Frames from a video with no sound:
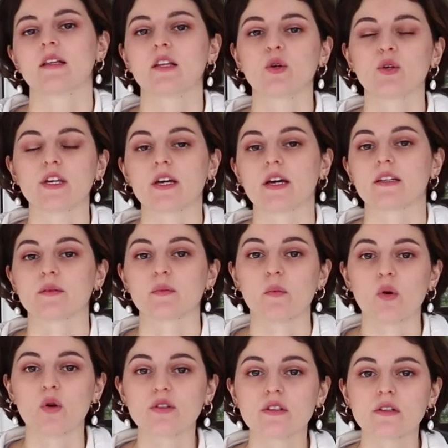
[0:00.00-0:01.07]
Looking at
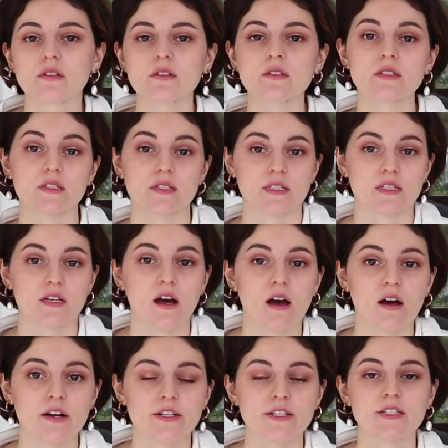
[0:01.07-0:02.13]
models,
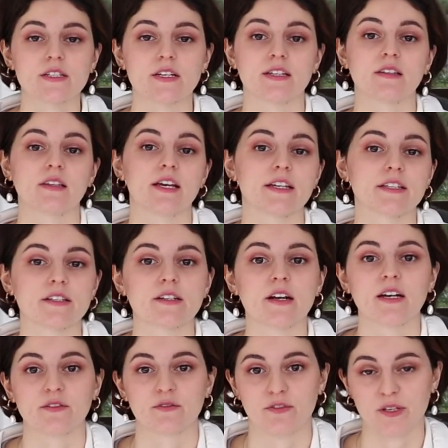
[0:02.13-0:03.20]
stars, and later
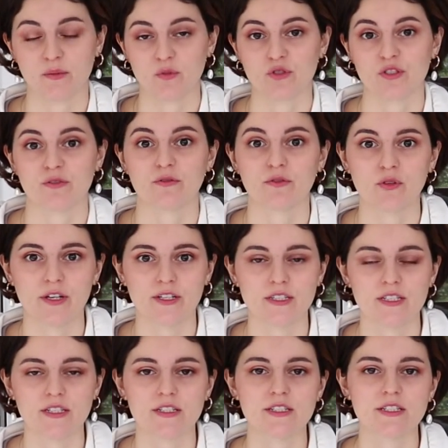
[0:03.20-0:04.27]
at famous
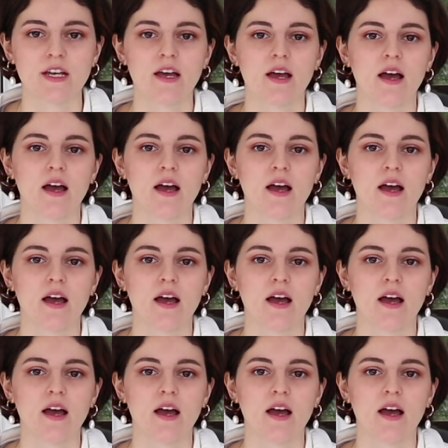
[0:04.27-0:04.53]
influencers,